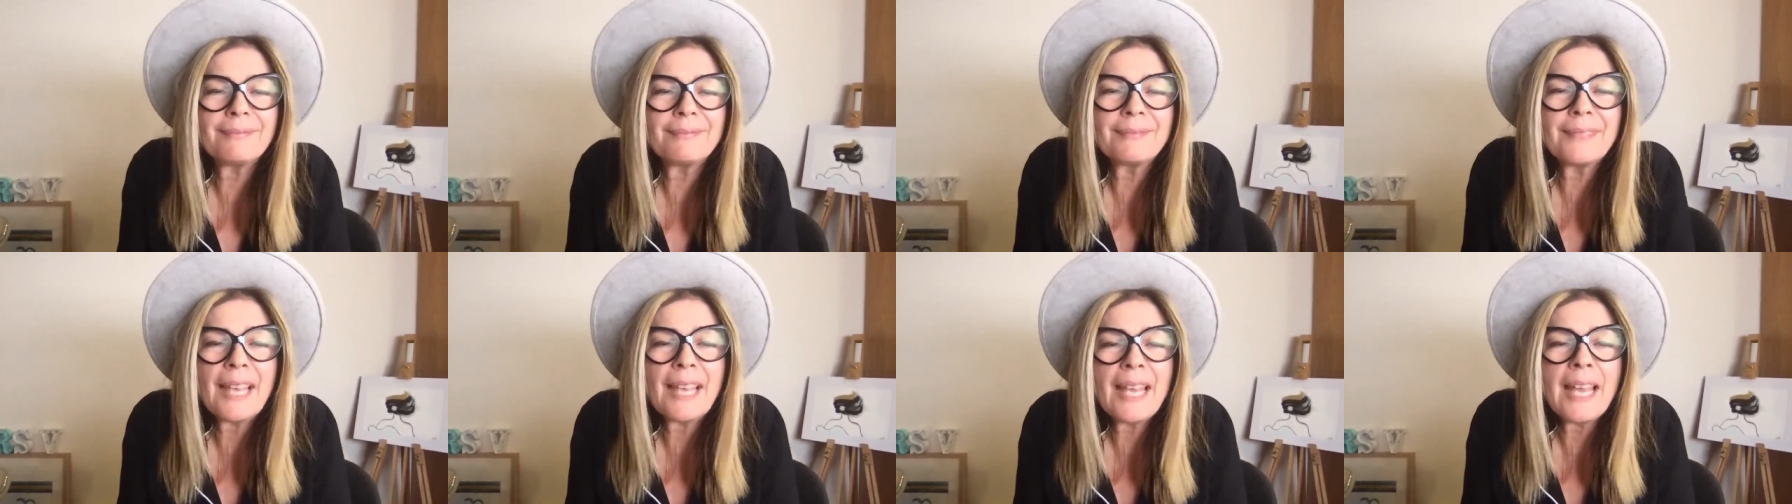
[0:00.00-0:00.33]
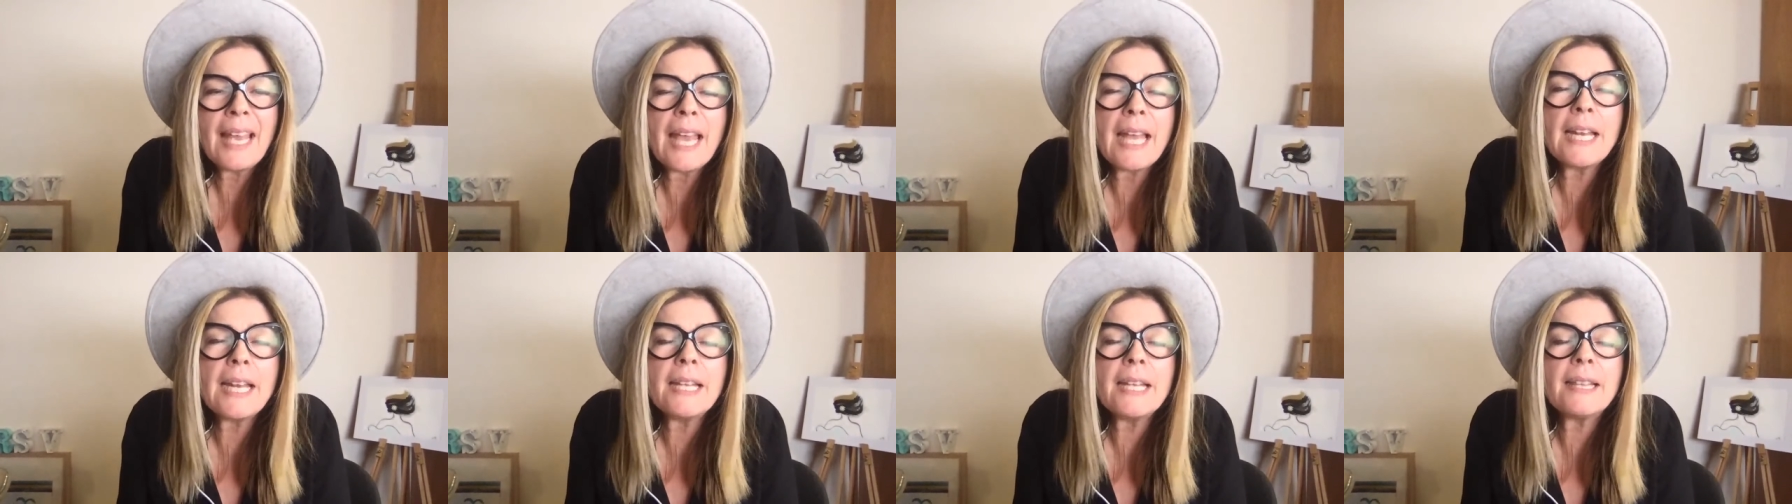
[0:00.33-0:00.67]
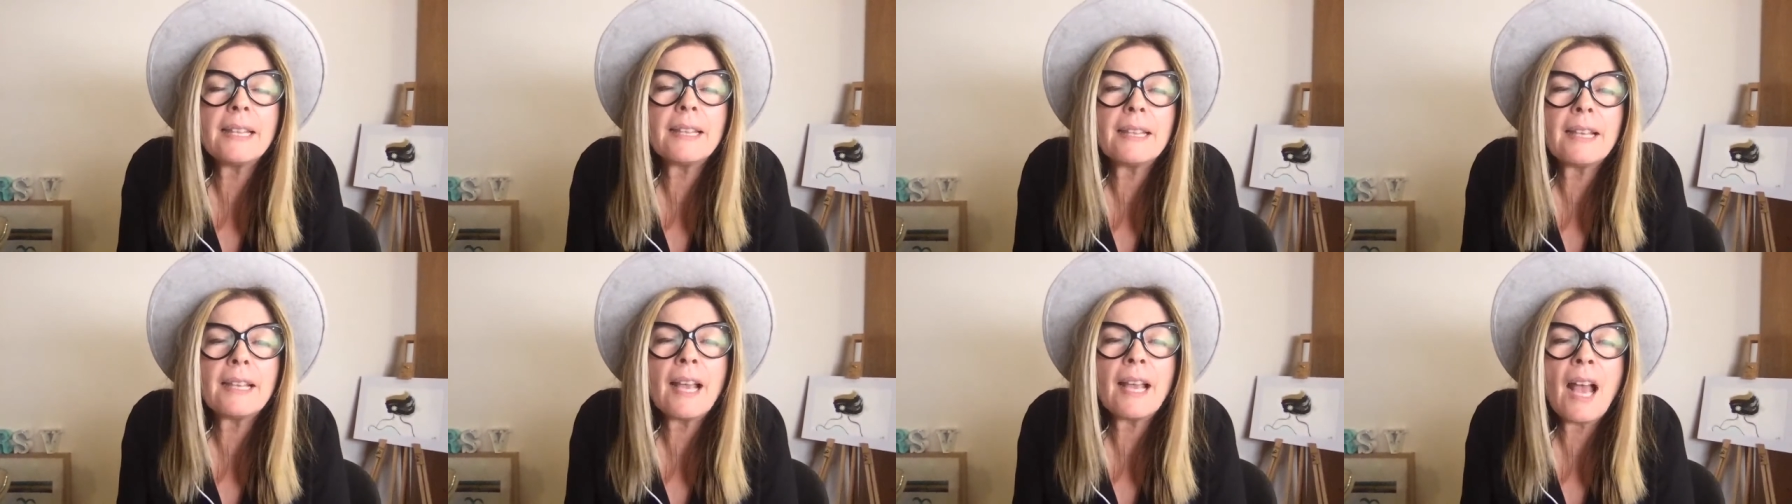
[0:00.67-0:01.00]
I have a
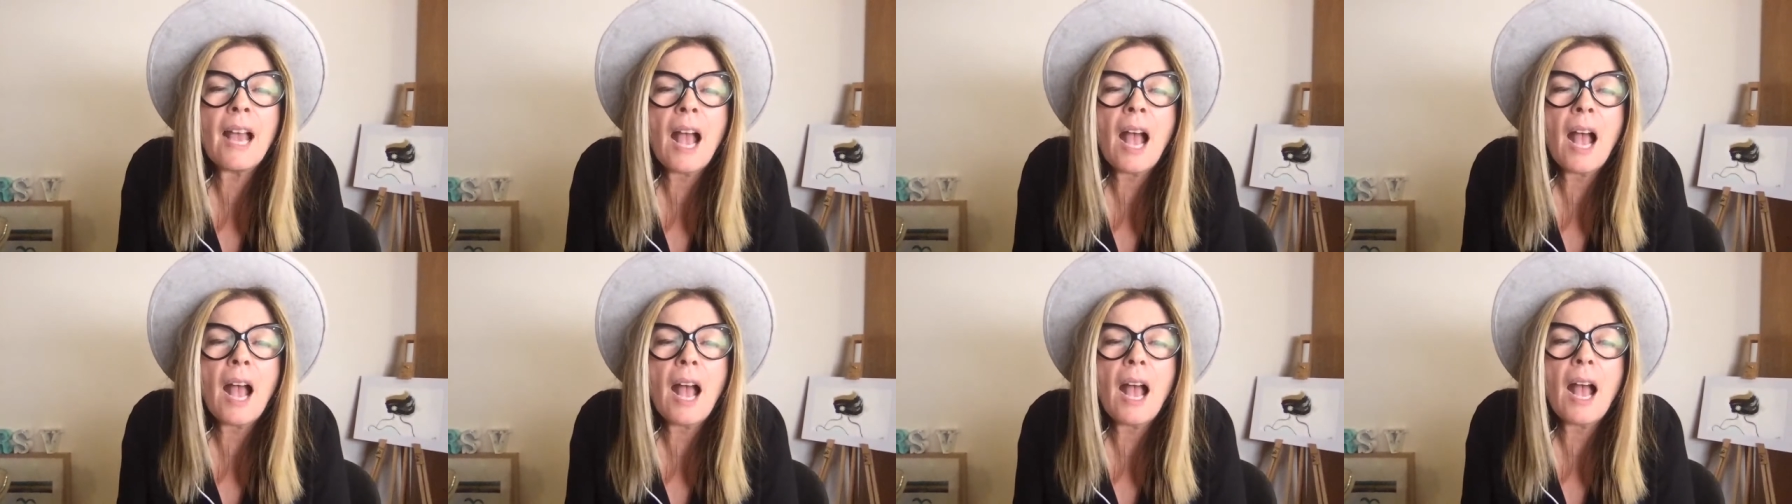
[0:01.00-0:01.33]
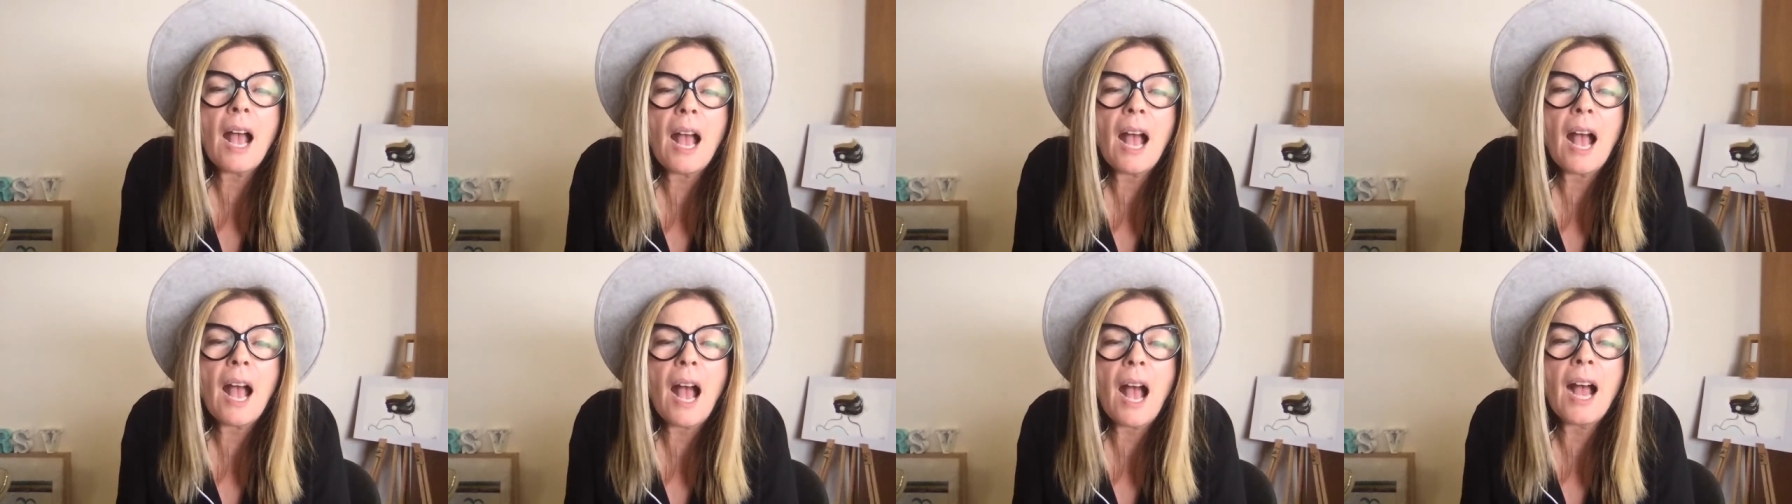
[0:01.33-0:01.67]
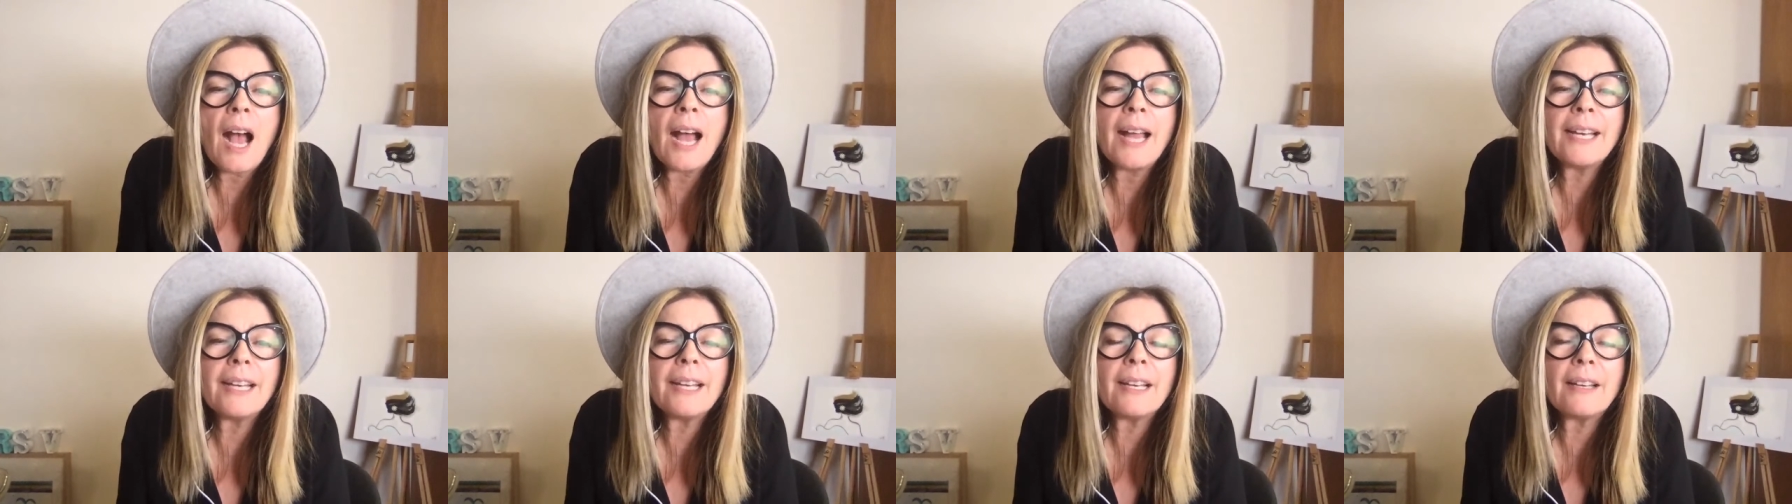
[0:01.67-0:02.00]

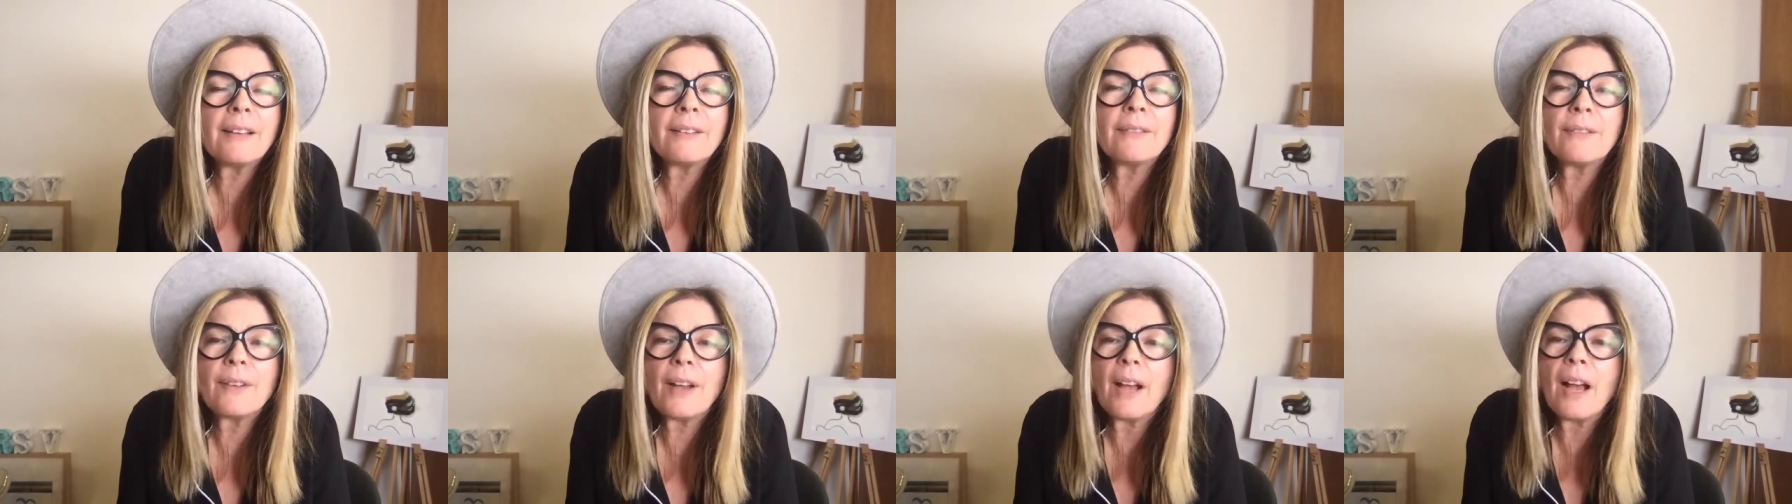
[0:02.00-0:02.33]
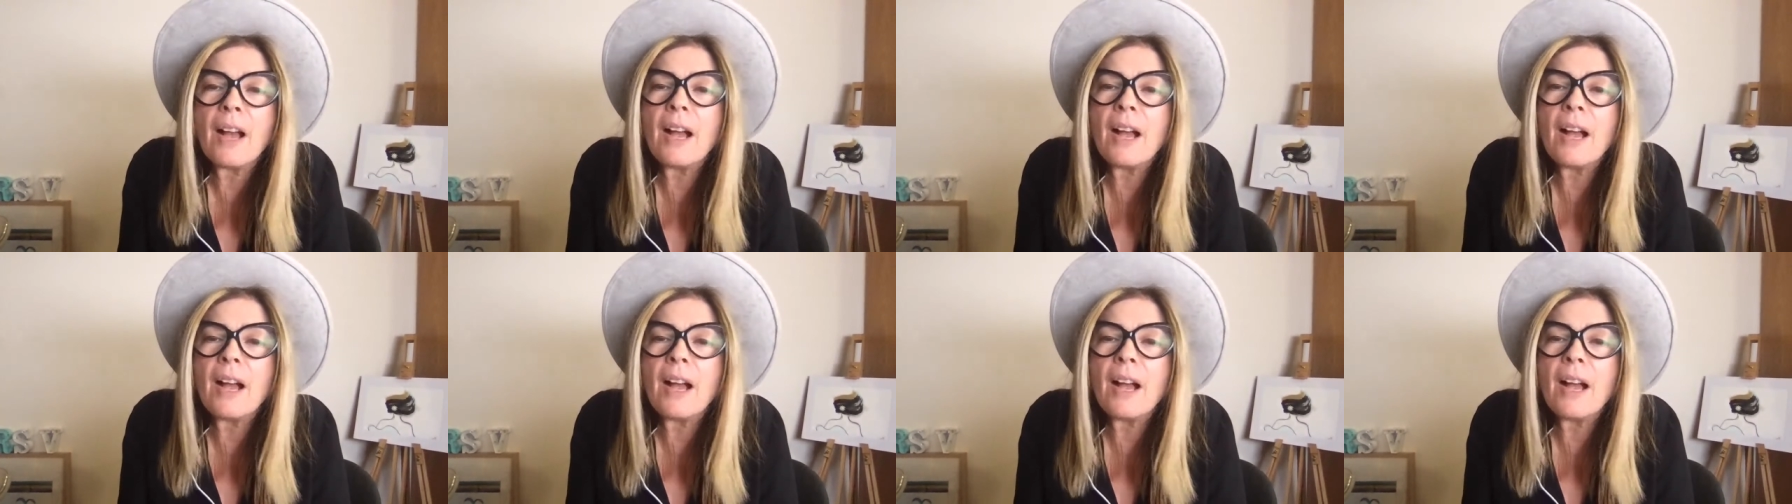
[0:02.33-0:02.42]
question.